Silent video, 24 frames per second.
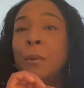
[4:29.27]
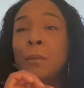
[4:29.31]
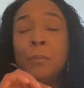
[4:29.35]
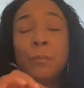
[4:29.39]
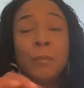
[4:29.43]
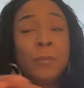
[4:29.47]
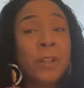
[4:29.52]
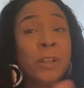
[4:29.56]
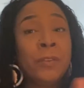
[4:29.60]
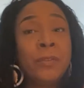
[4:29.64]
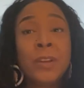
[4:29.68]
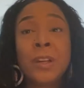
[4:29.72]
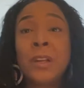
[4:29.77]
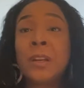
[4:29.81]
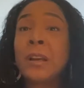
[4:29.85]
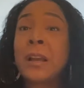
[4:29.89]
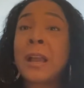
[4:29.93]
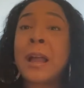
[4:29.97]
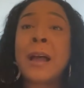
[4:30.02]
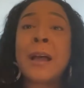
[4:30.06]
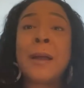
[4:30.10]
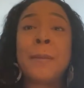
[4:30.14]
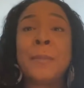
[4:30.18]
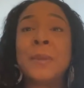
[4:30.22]
leave it in the
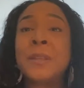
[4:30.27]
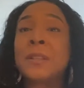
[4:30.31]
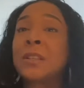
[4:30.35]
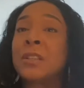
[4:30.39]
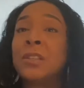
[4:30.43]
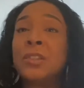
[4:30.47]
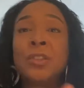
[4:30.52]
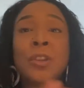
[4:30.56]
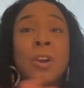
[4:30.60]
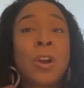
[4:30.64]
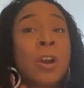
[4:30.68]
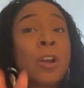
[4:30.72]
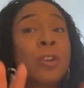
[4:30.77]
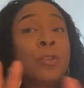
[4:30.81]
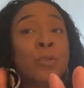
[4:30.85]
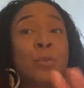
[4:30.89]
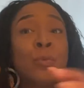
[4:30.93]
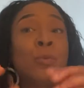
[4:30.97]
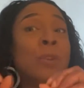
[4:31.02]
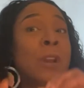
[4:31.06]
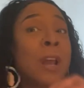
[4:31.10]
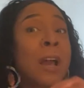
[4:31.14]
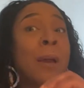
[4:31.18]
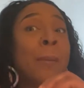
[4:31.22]
comments, because y'all do
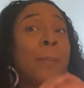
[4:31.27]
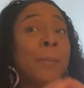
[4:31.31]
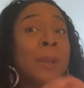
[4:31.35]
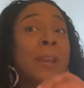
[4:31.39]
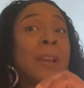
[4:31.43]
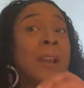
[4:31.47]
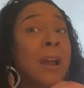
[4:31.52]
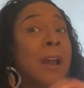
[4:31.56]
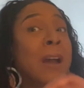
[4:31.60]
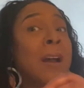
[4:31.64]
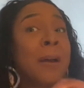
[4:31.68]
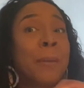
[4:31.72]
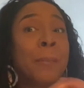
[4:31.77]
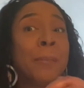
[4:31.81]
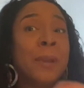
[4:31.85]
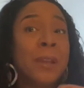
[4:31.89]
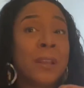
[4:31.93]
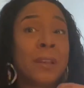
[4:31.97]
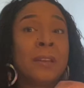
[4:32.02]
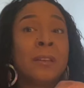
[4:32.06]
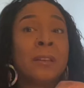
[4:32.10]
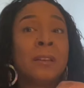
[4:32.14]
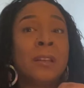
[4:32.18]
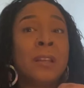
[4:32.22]
not be
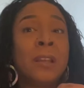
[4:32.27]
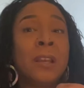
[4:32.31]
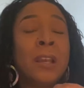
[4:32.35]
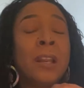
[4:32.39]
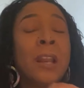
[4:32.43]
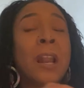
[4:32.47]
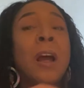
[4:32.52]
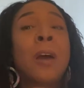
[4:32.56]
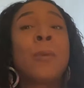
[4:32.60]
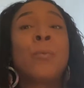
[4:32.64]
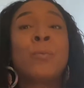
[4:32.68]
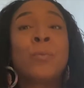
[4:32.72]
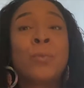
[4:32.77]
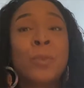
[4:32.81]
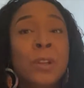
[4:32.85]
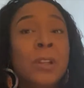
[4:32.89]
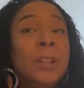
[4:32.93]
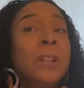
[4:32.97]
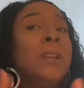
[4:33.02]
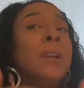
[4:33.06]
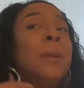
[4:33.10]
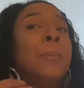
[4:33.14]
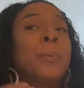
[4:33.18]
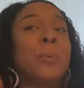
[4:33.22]
commenting, and I
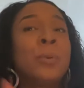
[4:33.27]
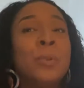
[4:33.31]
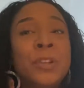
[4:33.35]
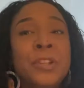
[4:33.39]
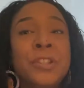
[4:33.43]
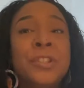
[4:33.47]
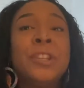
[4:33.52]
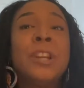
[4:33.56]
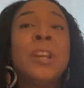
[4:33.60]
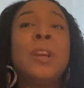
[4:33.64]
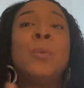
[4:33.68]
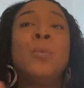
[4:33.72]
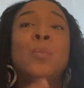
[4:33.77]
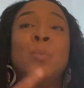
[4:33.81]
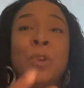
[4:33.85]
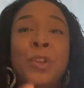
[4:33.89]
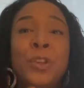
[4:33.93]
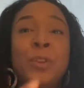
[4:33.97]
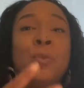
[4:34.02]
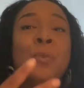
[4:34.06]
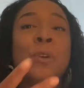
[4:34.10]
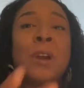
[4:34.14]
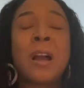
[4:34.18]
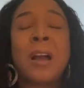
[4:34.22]
really appreciate
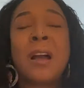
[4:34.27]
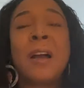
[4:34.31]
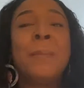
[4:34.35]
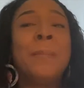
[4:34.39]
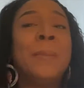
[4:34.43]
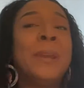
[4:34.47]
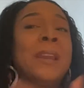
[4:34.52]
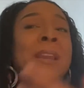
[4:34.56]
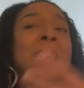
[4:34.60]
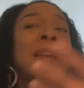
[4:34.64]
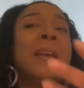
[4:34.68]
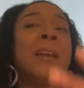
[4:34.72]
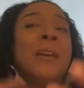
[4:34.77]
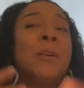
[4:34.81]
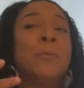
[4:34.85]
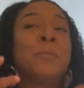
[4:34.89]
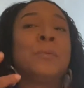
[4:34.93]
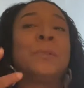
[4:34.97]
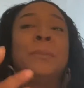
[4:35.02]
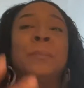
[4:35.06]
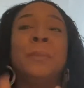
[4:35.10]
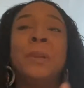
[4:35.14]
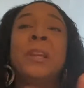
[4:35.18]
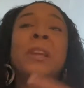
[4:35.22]
when you comment. It
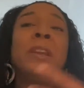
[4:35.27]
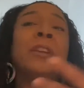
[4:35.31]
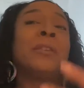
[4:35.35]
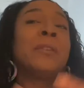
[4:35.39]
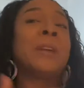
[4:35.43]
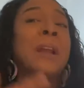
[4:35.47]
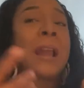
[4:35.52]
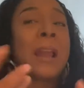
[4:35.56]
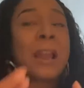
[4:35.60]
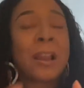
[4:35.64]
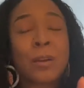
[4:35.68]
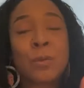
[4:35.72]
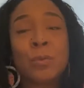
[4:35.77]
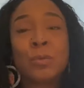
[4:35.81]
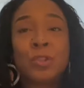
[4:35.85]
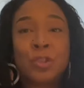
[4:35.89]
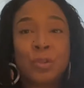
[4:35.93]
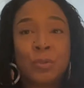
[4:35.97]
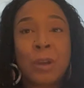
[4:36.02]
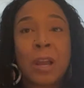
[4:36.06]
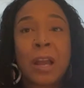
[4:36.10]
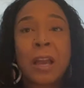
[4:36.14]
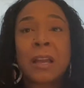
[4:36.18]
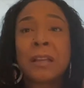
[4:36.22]
helps me interact
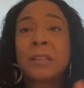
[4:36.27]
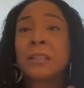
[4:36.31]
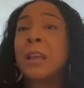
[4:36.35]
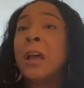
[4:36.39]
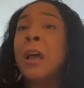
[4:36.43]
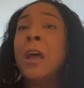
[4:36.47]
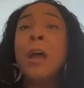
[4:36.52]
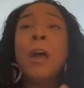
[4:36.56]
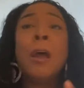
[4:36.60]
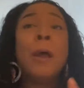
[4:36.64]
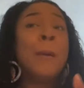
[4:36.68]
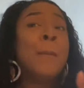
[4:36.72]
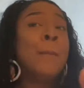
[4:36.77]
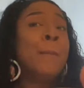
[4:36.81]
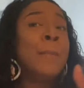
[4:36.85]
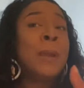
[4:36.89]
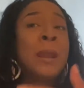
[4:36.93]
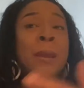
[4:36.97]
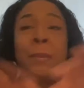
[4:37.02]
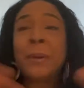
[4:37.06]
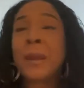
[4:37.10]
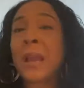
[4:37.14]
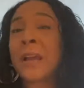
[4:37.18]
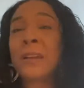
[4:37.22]
with you guys.
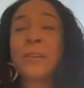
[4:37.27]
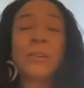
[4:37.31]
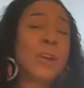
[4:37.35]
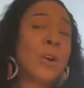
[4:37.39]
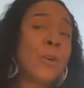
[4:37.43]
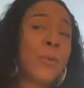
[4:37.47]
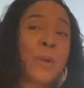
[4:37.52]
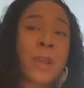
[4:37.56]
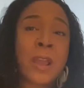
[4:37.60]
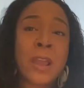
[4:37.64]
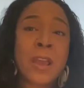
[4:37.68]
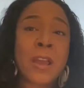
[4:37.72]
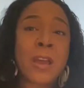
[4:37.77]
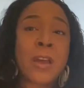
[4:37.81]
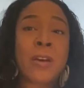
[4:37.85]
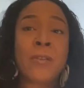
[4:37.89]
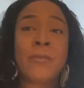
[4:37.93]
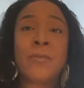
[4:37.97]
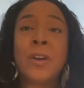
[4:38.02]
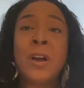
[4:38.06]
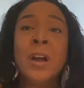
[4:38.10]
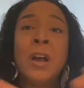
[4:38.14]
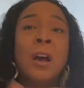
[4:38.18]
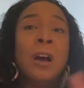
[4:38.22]
Maybe I don't
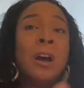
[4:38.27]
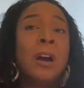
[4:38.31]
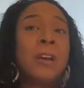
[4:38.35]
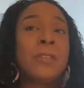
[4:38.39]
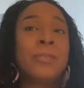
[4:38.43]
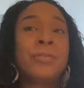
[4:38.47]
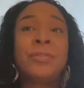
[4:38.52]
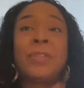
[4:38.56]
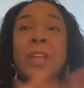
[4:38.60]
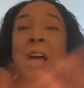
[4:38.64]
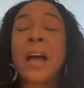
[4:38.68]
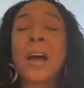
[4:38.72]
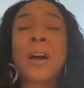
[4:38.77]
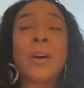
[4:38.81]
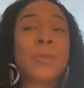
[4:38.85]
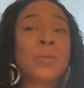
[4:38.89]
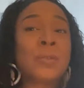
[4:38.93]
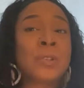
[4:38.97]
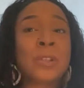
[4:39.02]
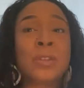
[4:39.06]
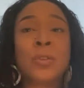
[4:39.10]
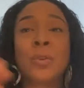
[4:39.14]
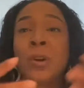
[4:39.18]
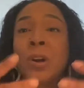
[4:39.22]
have
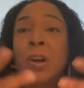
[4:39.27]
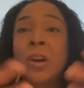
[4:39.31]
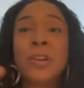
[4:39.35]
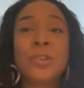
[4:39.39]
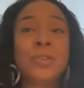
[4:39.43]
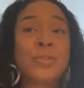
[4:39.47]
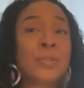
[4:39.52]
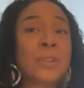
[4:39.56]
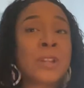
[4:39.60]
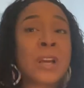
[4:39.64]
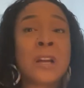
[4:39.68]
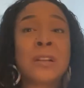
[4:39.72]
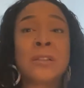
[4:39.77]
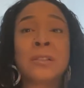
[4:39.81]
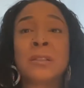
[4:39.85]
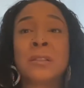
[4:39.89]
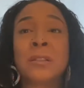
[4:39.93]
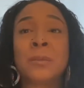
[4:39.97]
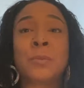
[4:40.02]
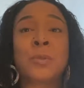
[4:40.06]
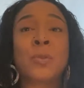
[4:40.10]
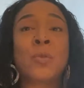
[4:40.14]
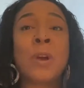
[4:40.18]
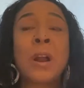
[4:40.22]
1,000 or 100,000
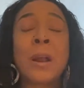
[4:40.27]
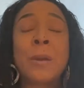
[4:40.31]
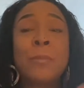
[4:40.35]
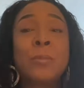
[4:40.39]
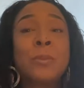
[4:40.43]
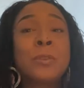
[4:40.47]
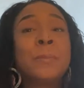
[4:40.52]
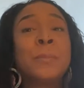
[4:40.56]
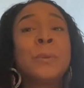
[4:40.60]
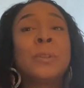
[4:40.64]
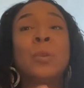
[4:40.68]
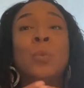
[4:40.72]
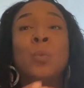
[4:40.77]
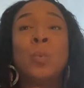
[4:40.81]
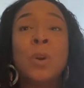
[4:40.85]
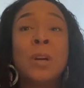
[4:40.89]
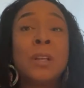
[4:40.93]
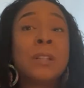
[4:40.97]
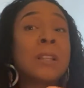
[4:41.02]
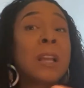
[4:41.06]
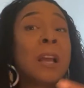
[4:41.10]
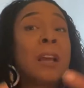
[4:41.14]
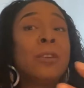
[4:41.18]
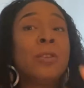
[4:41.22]
subscribers, but the
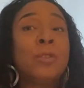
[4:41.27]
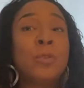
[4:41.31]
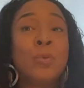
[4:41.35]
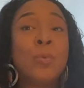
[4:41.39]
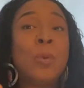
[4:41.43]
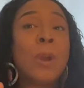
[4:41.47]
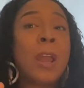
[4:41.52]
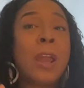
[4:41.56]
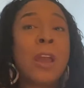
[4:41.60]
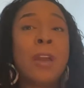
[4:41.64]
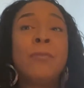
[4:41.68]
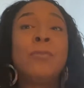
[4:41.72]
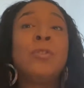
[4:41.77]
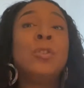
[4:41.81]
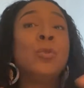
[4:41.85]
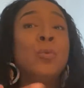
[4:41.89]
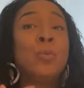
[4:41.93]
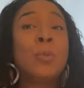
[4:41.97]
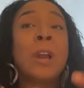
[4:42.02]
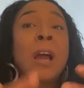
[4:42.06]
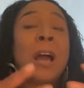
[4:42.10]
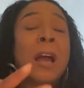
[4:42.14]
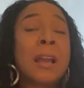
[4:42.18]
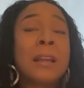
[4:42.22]
ones I do have, you
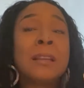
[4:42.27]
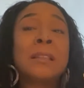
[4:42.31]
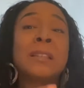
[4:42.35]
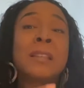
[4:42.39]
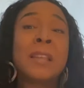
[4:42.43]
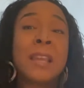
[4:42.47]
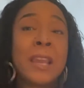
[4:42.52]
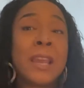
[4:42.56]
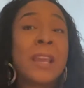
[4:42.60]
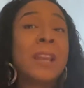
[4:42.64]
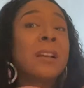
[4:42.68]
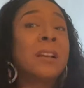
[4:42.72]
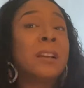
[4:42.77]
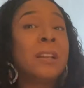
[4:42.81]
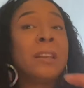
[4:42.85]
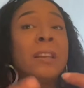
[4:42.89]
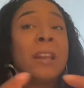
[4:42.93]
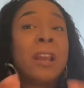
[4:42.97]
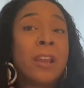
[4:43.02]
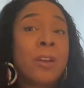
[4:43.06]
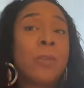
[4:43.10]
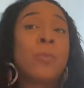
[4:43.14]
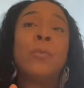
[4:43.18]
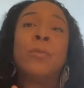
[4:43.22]
guys can
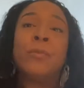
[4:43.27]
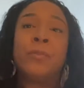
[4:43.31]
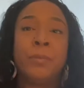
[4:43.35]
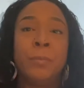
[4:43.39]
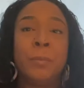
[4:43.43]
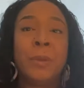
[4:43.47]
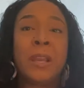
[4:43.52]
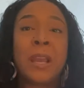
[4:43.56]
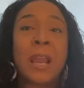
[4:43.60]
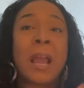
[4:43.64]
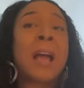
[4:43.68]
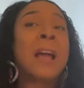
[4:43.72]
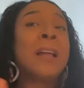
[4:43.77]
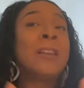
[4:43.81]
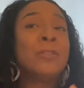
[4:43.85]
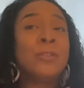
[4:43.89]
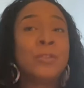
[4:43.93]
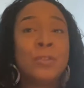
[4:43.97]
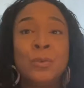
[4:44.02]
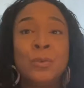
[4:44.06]
connect with me. I